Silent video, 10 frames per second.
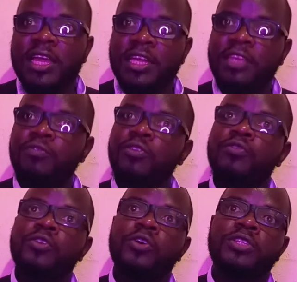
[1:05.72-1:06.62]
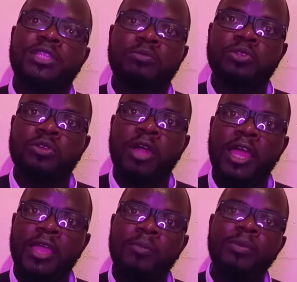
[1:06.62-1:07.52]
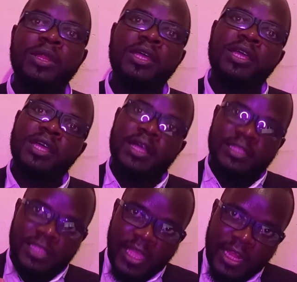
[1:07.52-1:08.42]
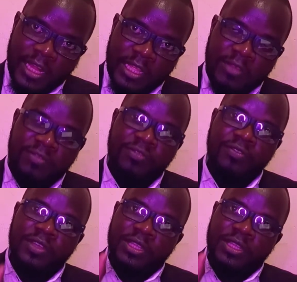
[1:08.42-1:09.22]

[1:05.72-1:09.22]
And if you've not subscribed, as I leave